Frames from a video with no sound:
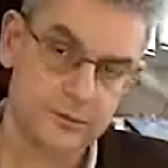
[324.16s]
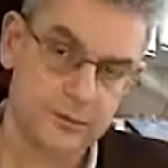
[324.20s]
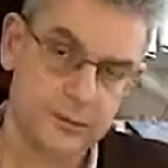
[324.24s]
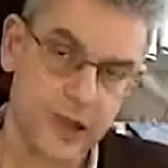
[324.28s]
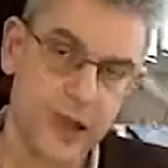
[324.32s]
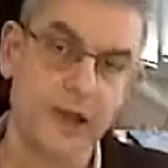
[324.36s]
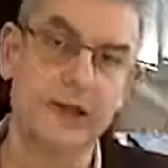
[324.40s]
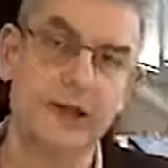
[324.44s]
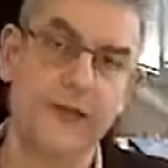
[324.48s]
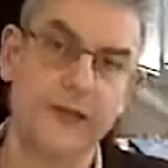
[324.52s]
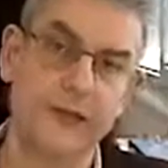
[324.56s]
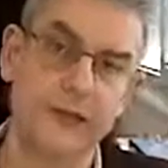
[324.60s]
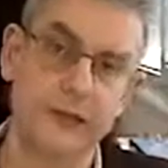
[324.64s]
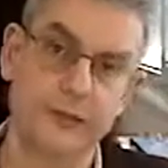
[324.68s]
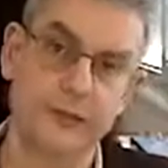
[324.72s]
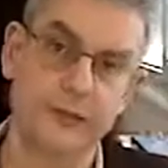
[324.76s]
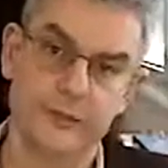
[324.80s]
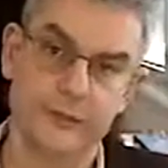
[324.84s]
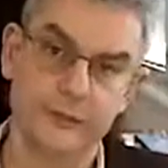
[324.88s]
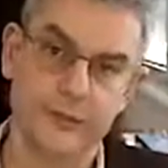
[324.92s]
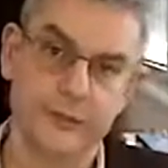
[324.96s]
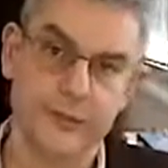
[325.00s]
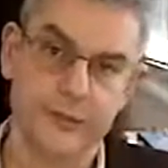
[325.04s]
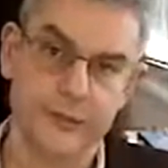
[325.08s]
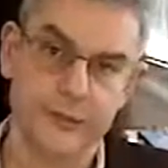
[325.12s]
healed,
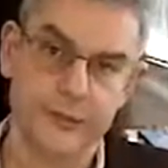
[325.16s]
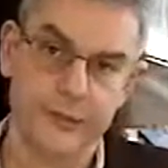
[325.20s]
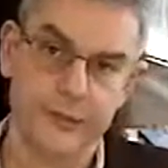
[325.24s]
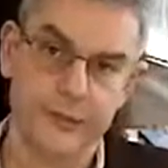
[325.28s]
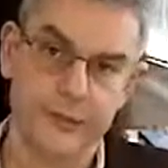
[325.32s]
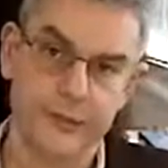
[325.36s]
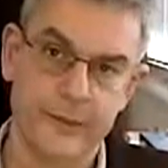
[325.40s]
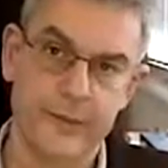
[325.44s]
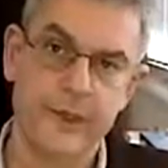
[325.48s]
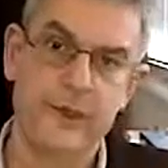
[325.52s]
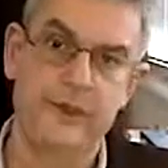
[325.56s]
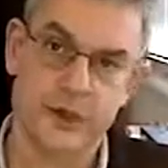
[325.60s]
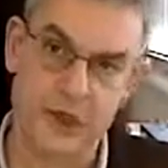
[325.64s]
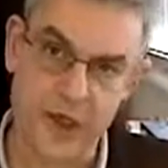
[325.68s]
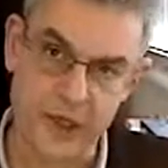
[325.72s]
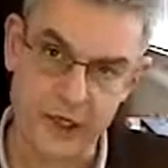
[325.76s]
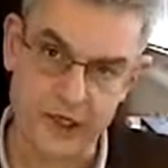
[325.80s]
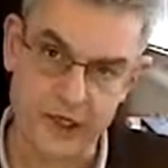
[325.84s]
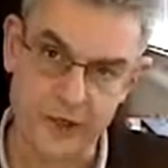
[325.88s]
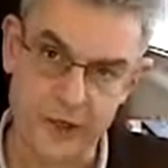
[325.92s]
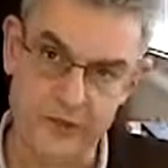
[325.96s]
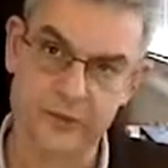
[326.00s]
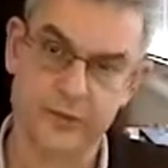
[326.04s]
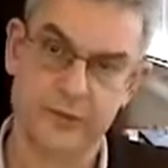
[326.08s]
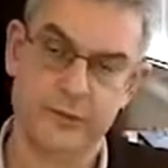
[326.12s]

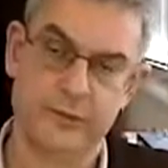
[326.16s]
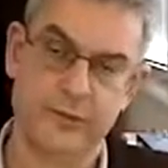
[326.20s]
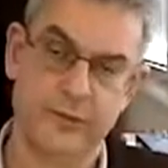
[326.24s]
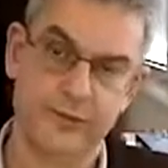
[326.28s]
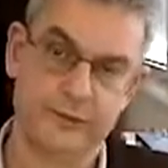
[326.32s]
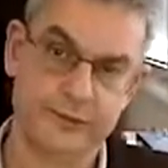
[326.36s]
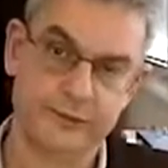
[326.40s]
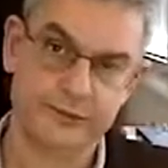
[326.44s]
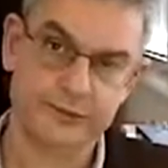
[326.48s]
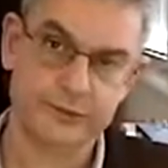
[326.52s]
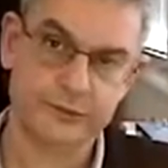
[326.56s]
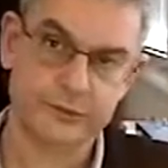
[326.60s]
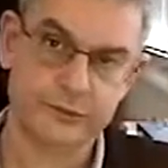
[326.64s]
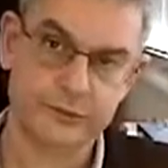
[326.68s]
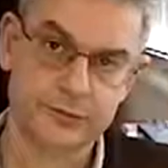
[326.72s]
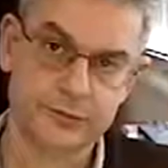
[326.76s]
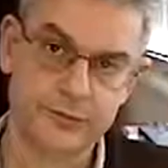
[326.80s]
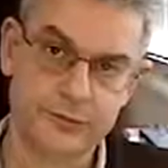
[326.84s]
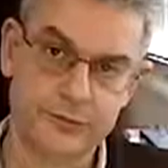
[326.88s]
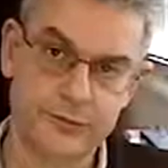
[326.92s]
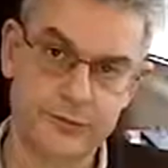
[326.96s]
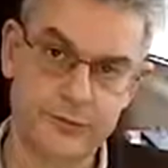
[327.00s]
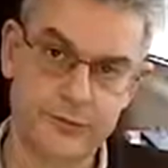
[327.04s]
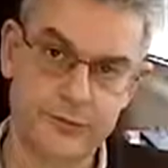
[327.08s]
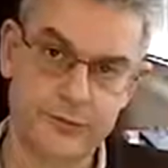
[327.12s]
changed,
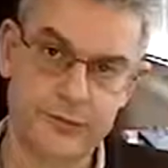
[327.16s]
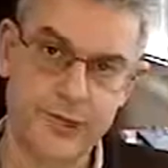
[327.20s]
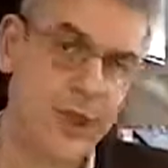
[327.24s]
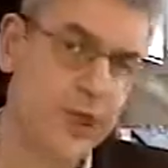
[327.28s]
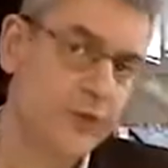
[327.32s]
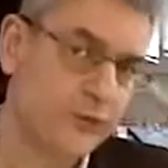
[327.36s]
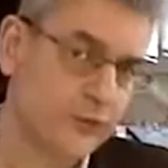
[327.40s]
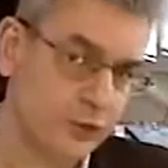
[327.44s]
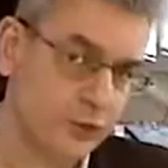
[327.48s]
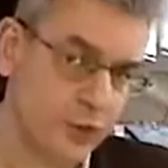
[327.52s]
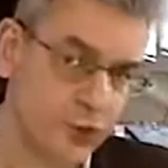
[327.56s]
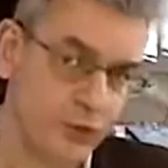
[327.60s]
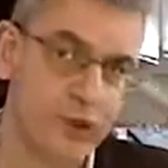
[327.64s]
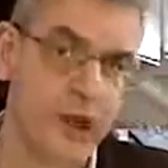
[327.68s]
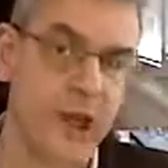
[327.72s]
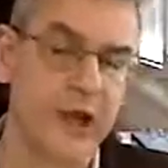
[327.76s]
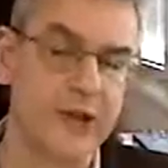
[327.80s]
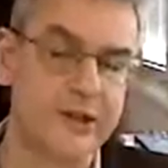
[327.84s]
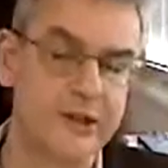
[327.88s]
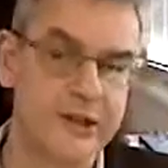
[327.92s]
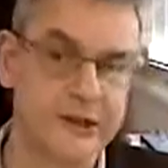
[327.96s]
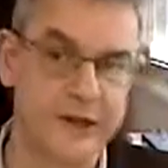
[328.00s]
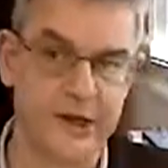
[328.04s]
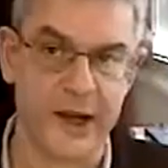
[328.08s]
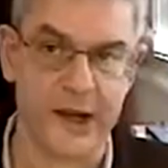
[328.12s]
if not
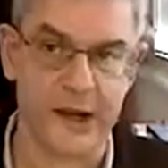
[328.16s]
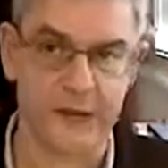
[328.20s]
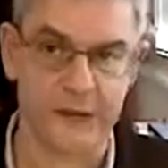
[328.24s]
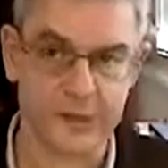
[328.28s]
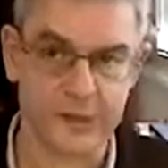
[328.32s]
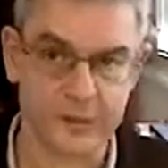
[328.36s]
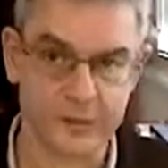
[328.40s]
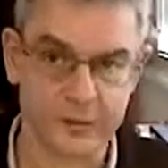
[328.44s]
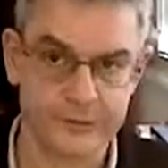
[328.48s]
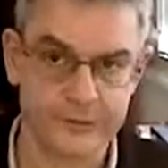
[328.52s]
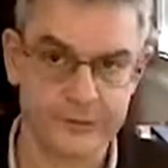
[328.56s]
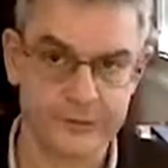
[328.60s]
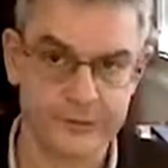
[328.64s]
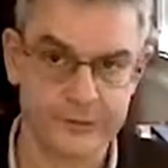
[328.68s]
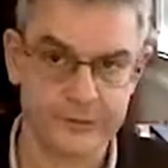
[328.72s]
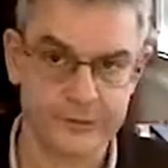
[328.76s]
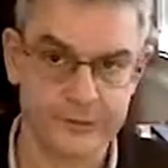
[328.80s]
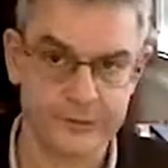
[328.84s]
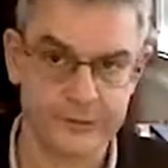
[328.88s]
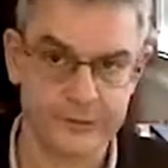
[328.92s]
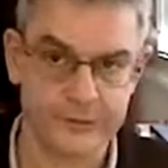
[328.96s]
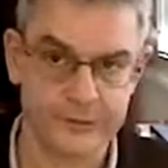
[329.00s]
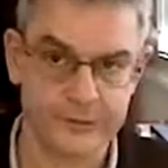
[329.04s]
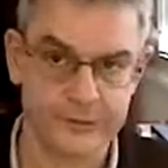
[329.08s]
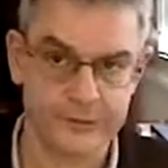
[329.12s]
unscared.
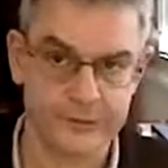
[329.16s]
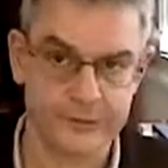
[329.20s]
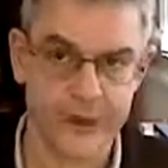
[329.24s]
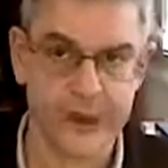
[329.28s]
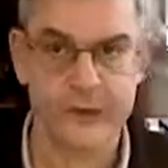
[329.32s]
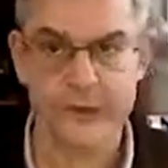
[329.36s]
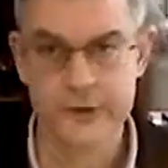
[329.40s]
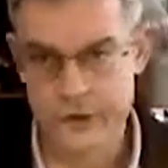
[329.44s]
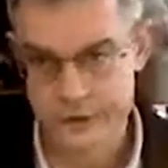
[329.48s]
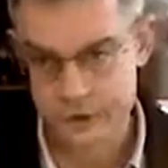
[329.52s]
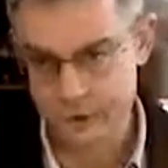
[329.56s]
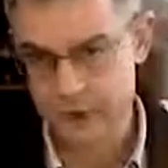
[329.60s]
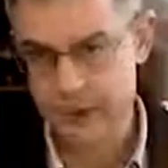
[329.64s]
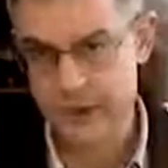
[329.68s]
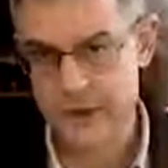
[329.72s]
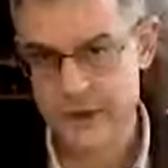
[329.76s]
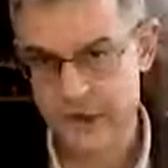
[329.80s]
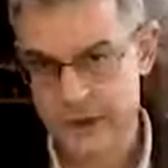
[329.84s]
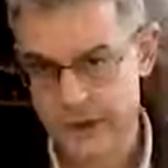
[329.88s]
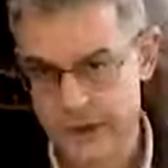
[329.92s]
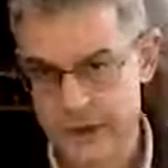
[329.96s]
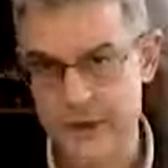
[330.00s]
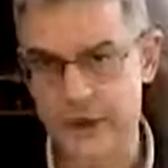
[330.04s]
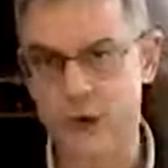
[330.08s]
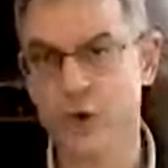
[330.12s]
So these
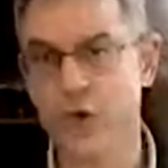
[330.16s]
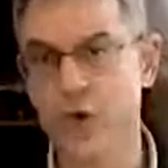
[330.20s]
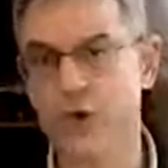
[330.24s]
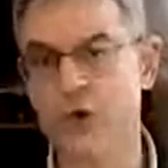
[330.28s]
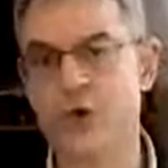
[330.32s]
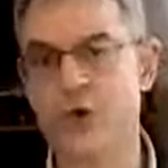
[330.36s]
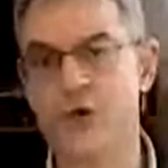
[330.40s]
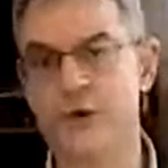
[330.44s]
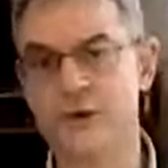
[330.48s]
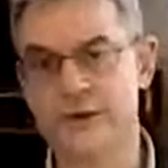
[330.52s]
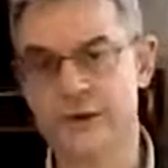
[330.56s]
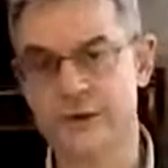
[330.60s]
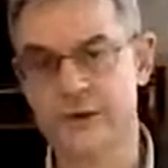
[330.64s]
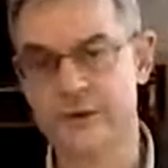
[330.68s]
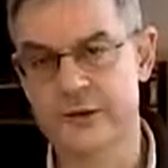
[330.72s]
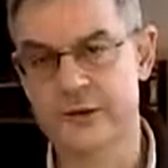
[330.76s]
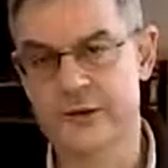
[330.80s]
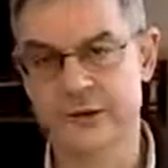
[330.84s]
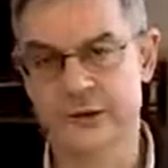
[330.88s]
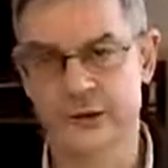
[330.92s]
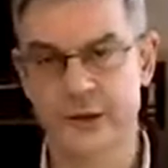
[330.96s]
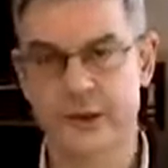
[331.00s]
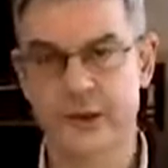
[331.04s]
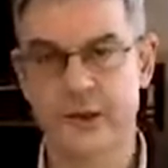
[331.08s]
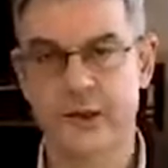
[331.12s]
are the core
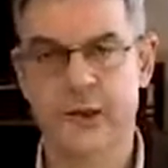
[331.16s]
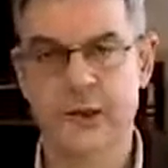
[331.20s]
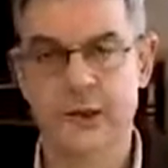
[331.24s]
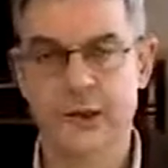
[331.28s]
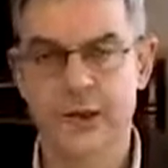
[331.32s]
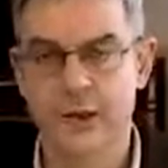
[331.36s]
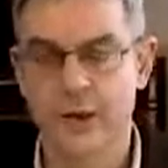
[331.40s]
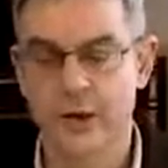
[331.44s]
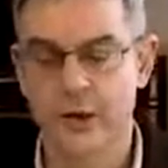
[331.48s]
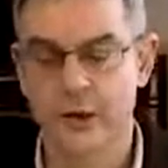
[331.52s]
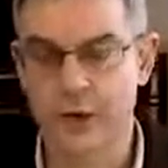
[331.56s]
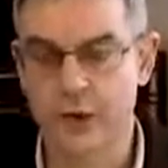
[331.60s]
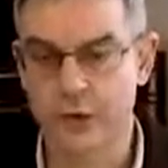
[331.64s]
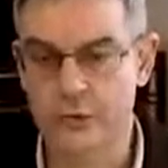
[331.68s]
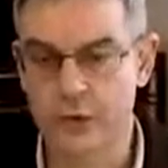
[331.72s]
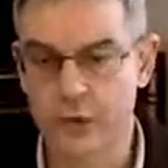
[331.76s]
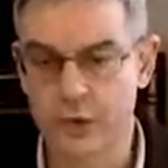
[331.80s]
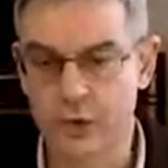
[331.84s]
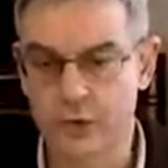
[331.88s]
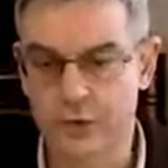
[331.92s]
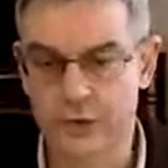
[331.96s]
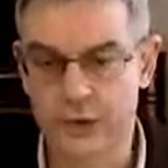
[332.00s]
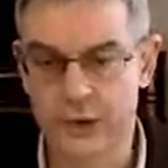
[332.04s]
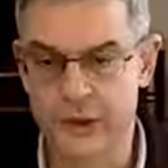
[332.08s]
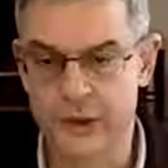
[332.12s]
concepts of
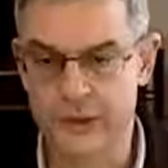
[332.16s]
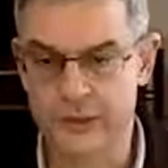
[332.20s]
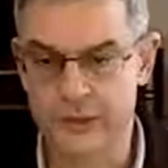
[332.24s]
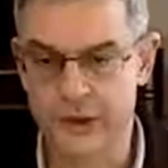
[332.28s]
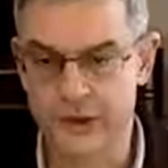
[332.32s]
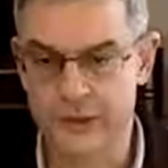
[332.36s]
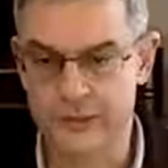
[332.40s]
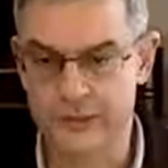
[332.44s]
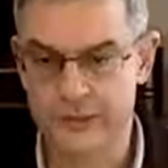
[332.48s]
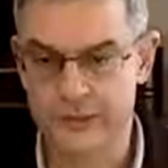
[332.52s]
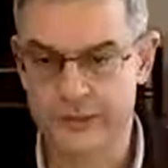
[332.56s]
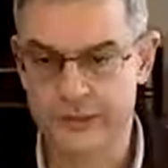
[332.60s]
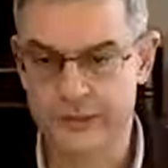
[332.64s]
cold therapy.